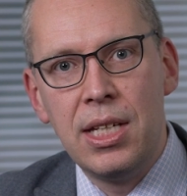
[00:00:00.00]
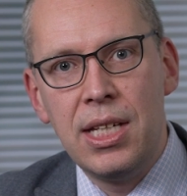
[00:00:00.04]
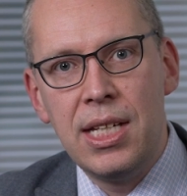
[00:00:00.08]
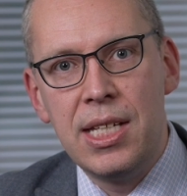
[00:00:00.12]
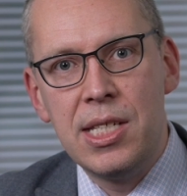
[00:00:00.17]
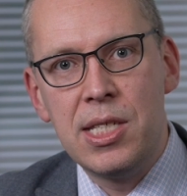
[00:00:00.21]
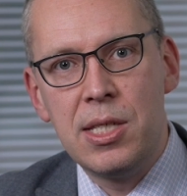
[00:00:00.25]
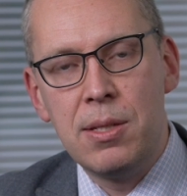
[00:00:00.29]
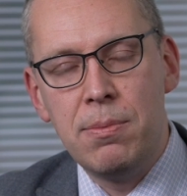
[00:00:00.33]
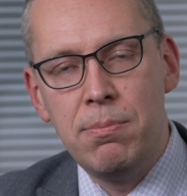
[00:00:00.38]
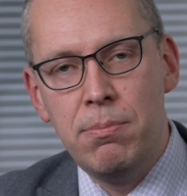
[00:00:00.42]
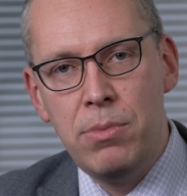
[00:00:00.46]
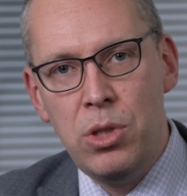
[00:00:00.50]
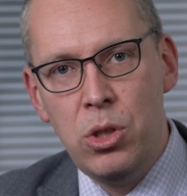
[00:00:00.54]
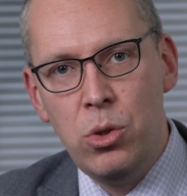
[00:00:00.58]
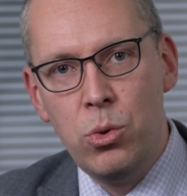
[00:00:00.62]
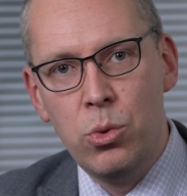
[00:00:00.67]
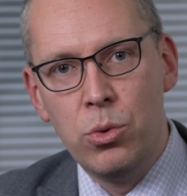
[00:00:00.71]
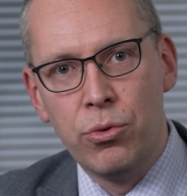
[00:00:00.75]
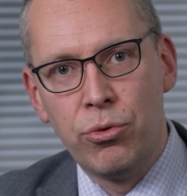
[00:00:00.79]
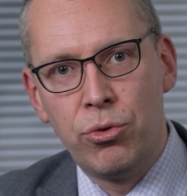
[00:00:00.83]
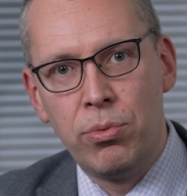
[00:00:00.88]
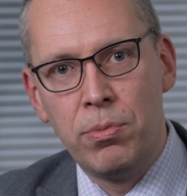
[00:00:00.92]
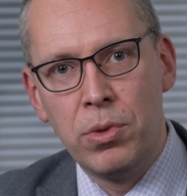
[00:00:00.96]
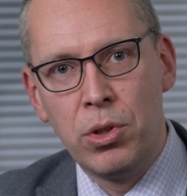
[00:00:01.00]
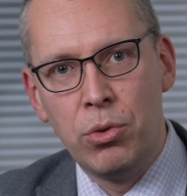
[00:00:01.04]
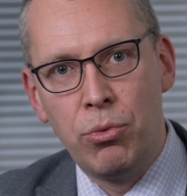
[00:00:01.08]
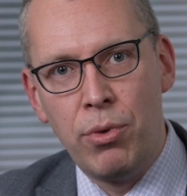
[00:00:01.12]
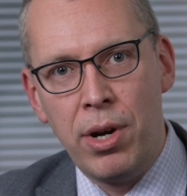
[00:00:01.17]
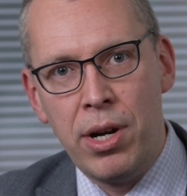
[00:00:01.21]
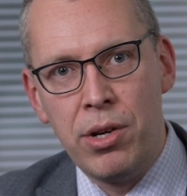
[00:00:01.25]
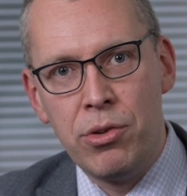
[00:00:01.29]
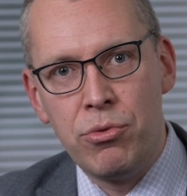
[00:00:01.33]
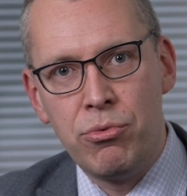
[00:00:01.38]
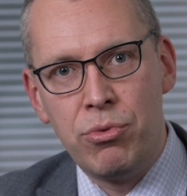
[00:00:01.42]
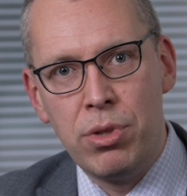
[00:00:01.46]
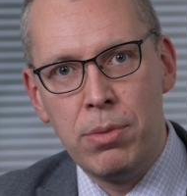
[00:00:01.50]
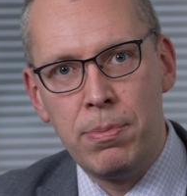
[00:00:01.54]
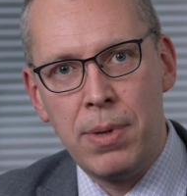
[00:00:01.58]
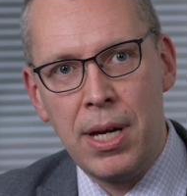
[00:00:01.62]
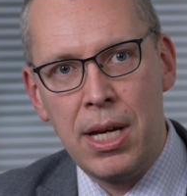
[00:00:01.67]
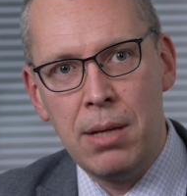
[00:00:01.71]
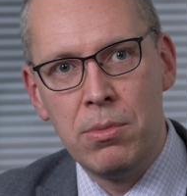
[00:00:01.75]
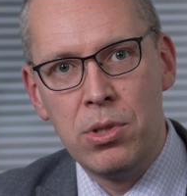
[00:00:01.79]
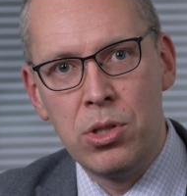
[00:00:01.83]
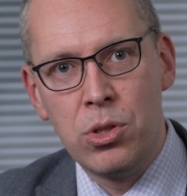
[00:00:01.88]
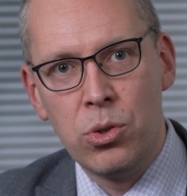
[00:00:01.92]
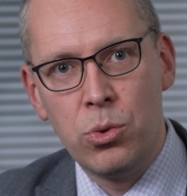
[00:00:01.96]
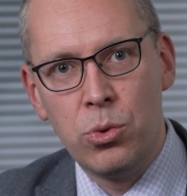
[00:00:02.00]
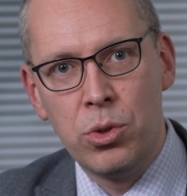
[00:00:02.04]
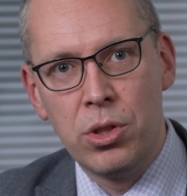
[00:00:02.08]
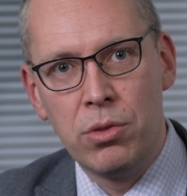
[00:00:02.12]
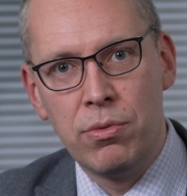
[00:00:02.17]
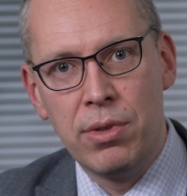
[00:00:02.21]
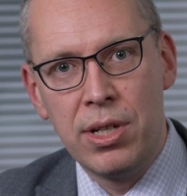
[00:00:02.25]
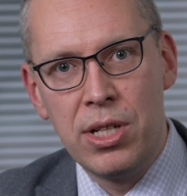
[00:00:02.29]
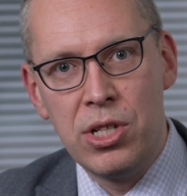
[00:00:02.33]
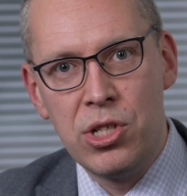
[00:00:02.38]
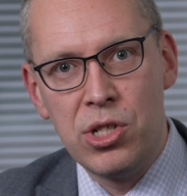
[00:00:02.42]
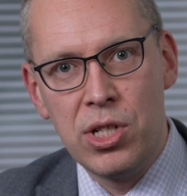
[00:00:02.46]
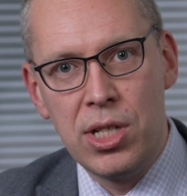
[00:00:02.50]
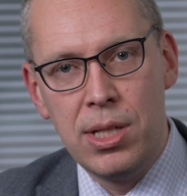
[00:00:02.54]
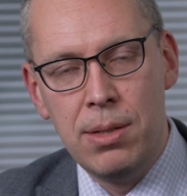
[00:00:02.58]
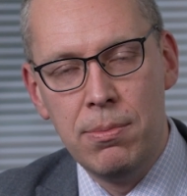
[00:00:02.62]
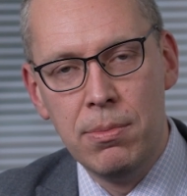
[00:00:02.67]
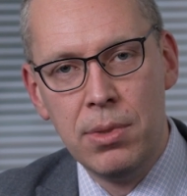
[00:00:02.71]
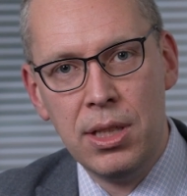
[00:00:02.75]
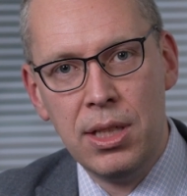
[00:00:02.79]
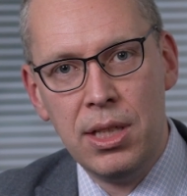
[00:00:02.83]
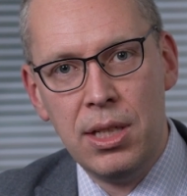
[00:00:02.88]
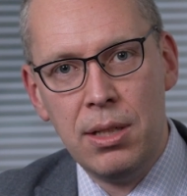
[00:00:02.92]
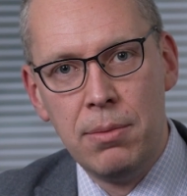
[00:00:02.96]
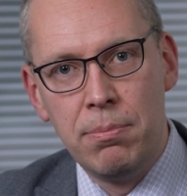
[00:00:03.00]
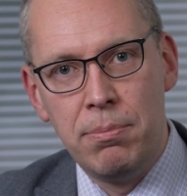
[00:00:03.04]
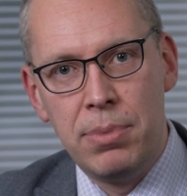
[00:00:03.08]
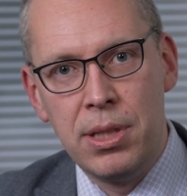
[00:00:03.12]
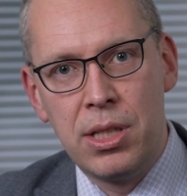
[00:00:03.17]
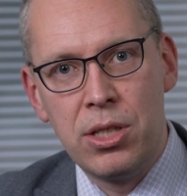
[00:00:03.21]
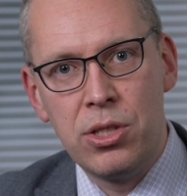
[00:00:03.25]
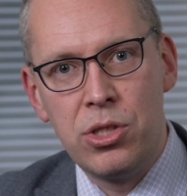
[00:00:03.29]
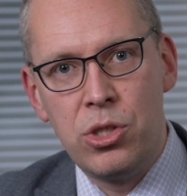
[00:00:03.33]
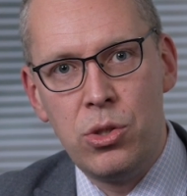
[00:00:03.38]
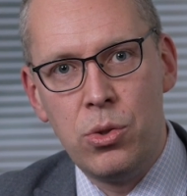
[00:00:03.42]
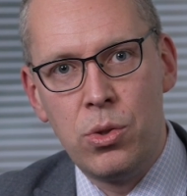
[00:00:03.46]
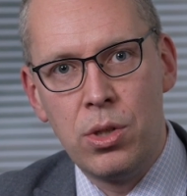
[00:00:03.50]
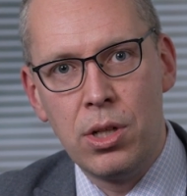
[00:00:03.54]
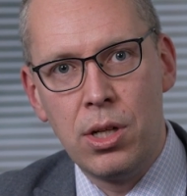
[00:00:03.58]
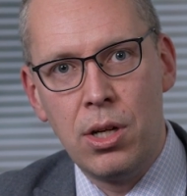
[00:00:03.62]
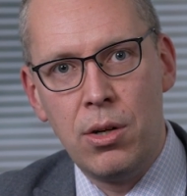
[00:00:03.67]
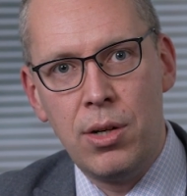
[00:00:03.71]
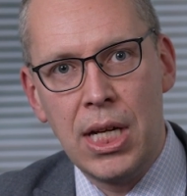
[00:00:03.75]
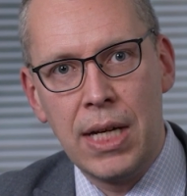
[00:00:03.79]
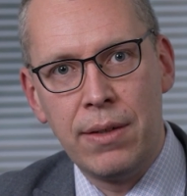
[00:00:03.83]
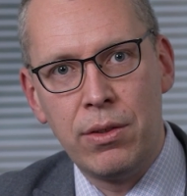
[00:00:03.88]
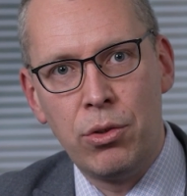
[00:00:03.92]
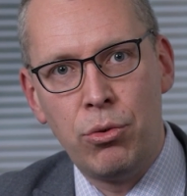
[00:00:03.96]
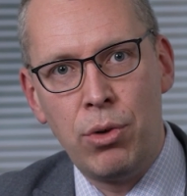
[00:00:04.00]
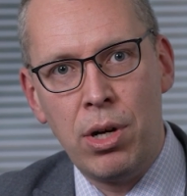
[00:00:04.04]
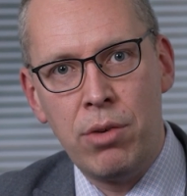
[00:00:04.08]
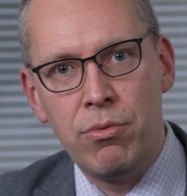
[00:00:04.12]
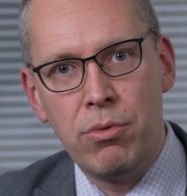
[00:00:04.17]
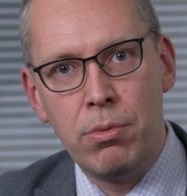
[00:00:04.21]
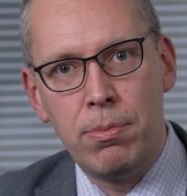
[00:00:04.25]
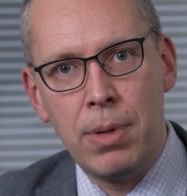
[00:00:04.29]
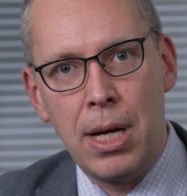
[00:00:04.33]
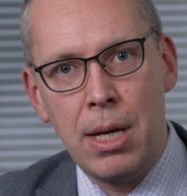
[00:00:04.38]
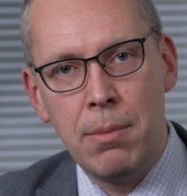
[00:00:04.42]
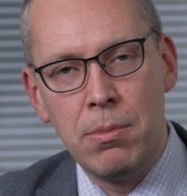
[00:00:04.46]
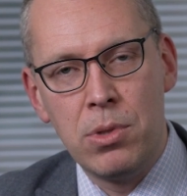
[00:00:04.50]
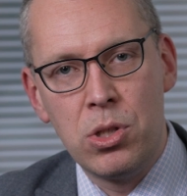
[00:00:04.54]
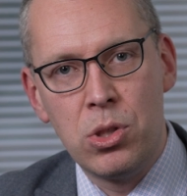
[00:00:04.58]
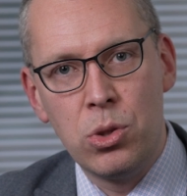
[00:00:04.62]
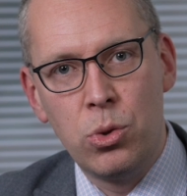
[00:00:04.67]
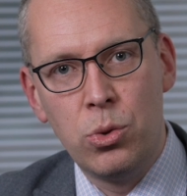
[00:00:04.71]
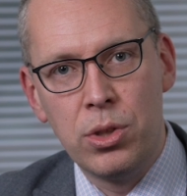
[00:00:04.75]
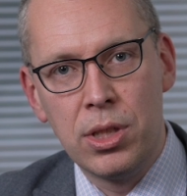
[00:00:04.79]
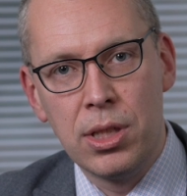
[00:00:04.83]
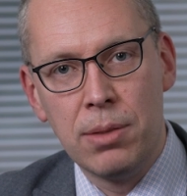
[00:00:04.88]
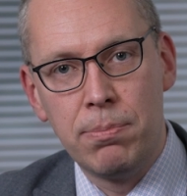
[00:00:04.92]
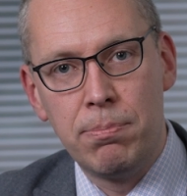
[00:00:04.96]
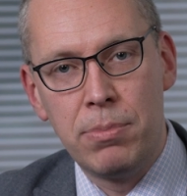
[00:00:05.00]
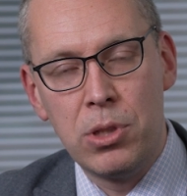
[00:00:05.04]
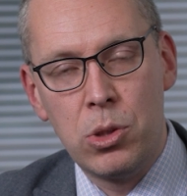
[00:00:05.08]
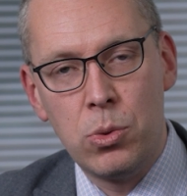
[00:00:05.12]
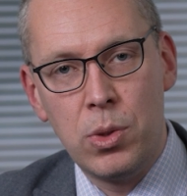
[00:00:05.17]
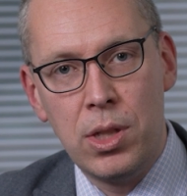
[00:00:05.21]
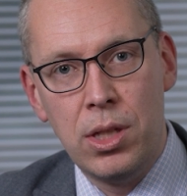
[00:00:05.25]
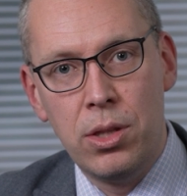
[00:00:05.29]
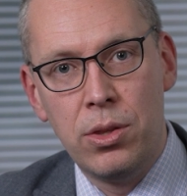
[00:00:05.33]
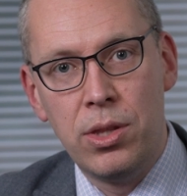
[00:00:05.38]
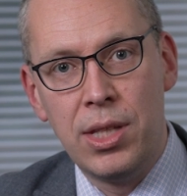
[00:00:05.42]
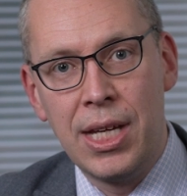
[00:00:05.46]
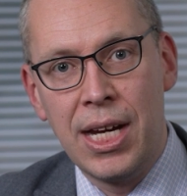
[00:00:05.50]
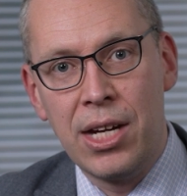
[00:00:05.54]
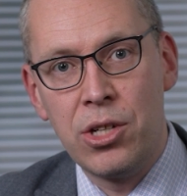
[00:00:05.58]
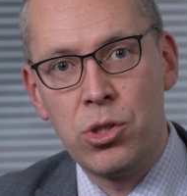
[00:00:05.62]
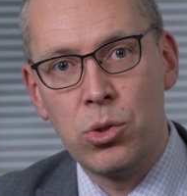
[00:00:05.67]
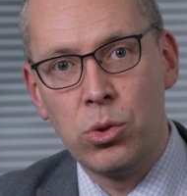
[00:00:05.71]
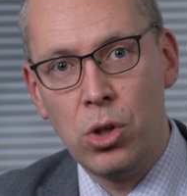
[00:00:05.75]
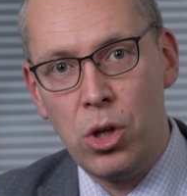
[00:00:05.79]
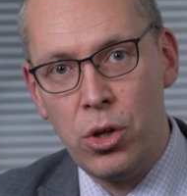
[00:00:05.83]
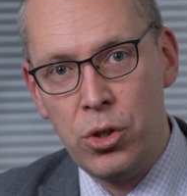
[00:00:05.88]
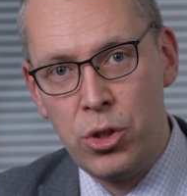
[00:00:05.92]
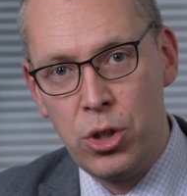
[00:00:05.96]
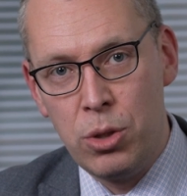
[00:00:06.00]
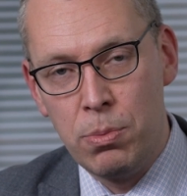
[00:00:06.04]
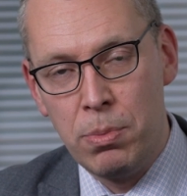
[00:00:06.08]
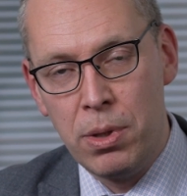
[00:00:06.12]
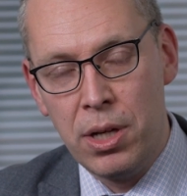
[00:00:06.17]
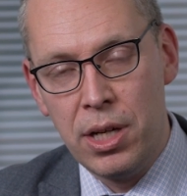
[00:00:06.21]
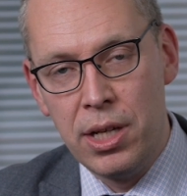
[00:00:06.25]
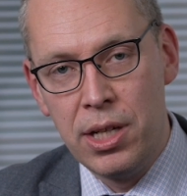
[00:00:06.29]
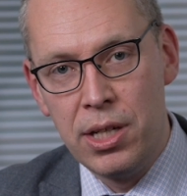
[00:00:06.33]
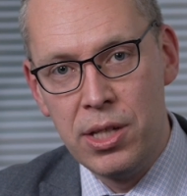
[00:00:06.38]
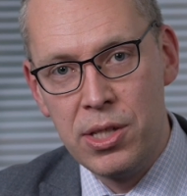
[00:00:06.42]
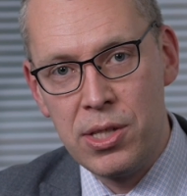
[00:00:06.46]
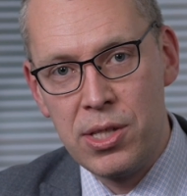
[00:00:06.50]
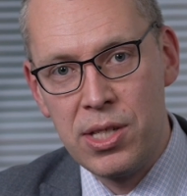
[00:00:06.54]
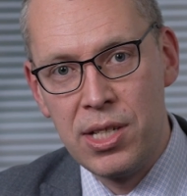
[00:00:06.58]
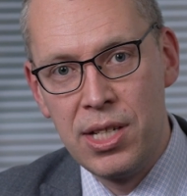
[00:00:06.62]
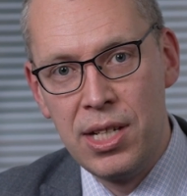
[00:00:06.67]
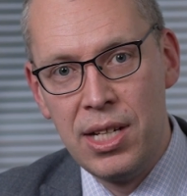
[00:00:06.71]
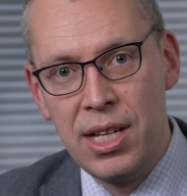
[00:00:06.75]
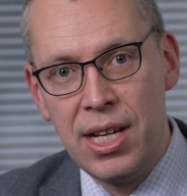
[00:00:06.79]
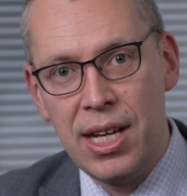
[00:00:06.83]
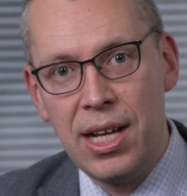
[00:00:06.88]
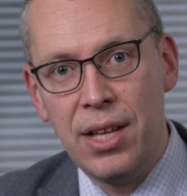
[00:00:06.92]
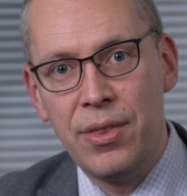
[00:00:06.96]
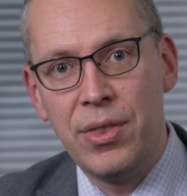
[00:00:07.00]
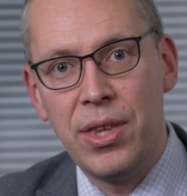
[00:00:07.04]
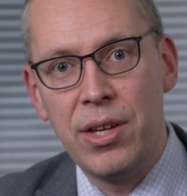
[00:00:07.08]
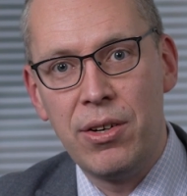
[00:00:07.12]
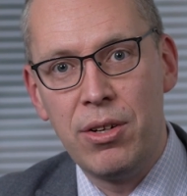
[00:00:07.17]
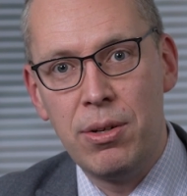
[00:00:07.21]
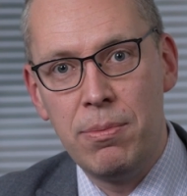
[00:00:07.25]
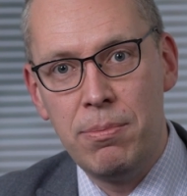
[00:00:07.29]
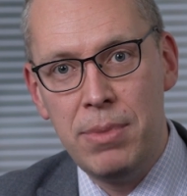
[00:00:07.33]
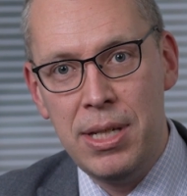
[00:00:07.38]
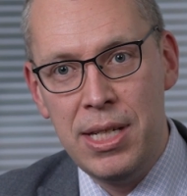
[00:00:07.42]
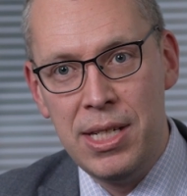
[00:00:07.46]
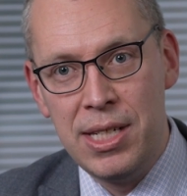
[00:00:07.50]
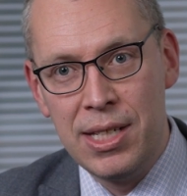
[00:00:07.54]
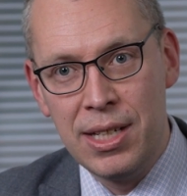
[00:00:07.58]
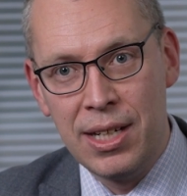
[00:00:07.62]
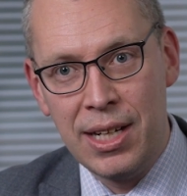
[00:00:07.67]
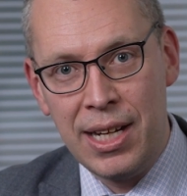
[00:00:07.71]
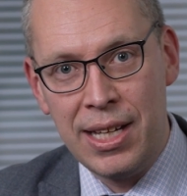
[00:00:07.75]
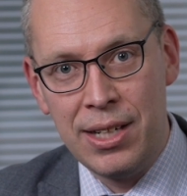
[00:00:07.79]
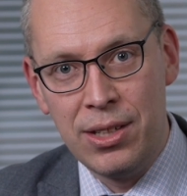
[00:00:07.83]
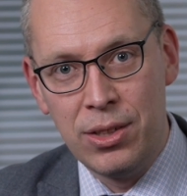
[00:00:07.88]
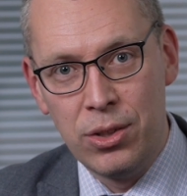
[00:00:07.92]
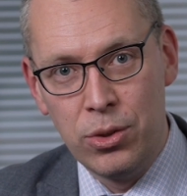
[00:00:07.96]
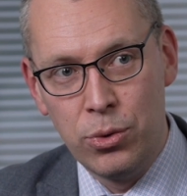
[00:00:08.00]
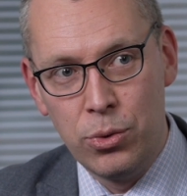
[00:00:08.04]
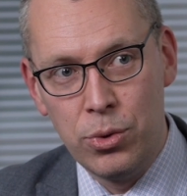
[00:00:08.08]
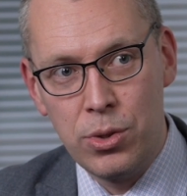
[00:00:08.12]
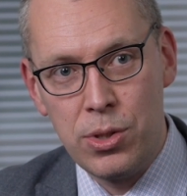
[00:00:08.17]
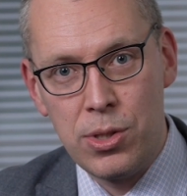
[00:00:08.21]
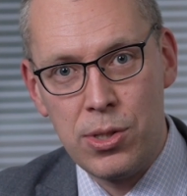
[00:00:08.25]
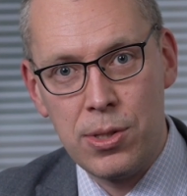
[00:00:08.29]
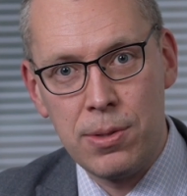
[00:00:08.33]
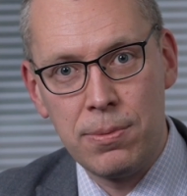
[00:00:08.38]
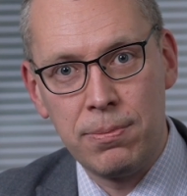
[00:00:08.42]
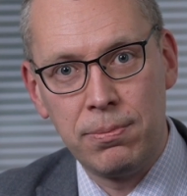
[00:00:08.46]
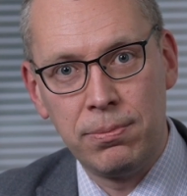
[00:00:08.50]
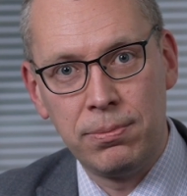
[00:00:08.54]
is immune from the rent repayment order regime, because you can only have a rent repayment order between the actual occupiers and their immediate landlords.